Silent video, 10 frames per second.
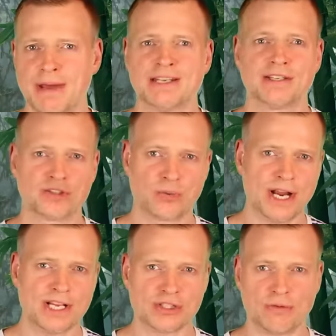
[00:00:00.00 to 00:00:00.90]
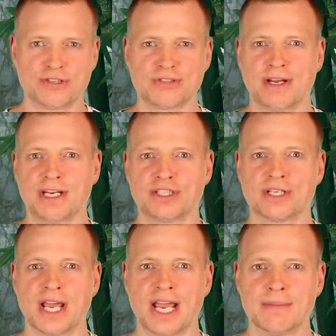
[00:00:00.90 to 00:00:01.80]
had traits of a strategy
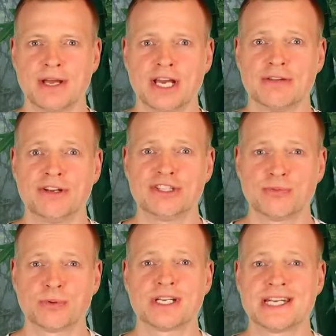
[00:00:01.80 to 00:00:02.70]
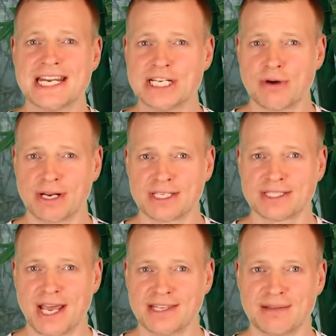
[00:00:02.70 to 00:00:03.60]
game in which you would need to
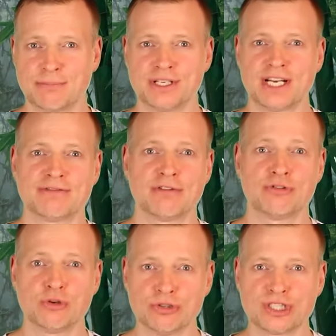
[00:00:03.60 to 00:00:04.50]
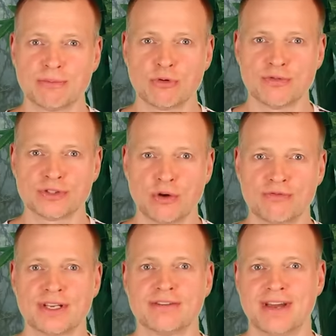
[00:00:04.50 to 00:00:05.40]
understand and predict the future moves of
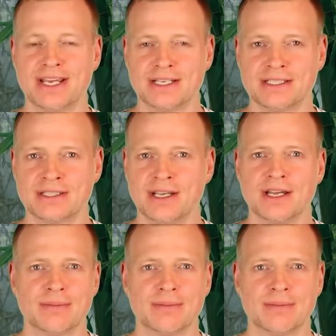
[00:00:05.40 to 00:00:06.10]
the invaders,